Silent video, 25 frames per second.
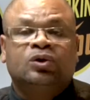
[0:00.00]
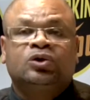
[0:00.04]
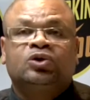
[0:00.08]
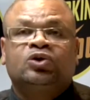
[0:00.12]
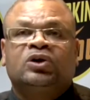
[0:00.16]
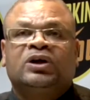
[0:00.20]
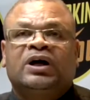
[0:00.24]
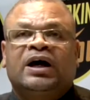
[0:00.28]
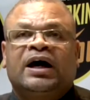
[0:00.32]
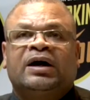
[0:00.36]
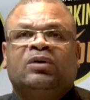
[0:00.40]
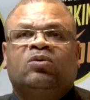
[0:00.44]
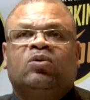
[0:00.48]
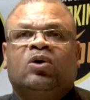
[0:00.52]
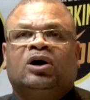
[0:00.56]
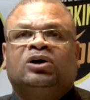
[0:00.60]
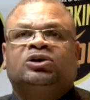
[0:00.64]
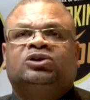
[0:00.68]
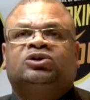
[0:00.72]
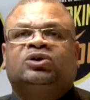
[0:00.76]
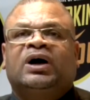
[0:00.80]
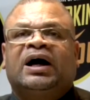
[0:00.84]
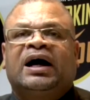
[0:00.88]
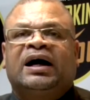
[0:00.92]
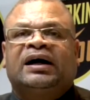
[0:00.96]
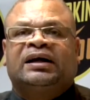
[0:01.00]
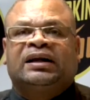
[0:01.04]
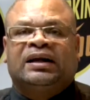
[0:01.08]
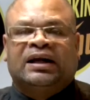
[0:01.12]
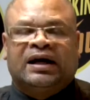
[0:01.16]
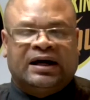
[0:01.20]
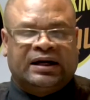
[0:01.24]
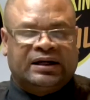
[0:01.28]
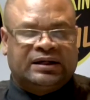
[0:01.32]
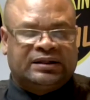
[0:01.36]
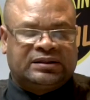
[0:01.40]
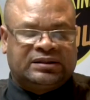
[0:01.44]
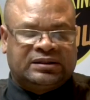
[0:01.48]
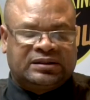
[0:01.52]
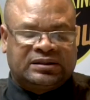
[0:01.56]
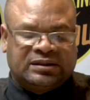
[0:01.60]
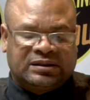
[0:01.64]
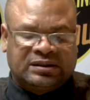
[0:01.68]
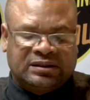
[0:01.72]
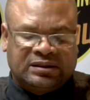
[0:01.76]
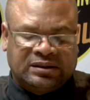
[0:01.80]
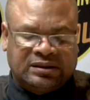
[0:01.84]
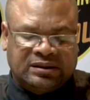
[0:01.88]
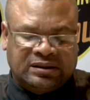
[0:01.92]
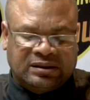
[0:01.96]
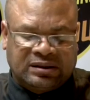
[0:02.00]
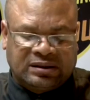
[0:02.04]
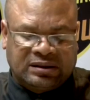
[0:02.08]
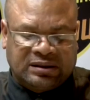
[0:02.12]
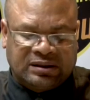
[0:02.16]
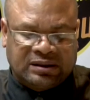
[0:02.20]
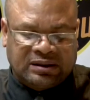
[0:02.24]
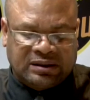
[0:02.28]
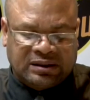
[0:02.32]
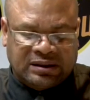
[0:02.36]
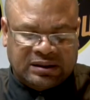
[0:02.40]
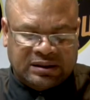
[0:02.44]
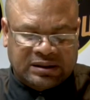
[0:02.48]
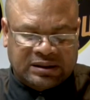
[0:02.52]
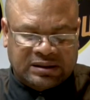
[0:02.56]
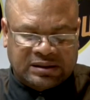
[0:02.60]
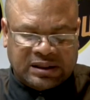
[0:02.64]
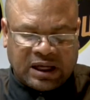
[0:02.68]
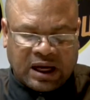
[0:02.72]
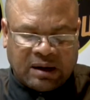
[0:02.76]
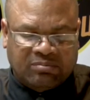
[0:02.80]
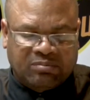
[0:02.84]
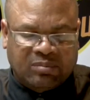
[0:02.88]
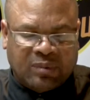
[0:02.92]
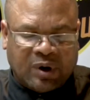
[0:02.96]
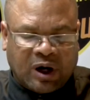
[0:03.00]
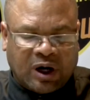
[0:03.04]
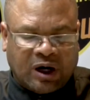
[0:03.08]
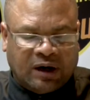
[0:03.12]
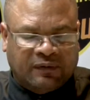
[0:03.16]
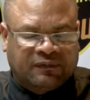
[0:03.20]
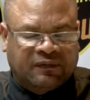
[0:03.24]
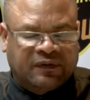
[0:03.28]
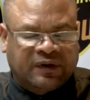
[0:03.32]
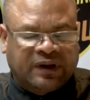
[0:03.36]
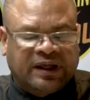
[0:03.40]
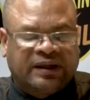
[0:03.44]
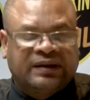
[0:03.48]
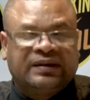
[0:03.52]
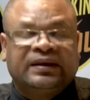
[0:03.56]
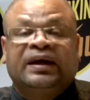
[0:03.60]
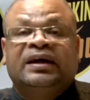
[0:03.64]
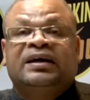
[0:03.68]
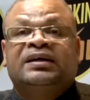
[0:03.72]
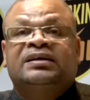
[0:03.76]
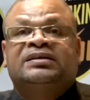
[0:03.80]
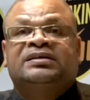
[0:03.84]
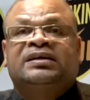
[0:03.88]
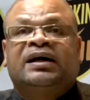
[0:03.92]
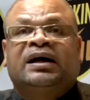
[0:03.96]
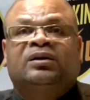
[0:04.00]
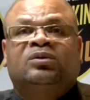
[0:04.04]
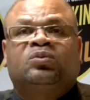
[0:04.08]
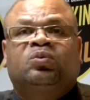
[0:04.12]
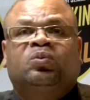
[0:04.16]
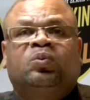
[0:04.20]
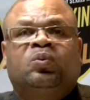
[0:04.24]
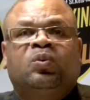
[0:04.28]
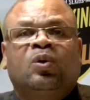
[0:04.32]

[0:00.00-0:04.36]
Today I want to highlight some of the things that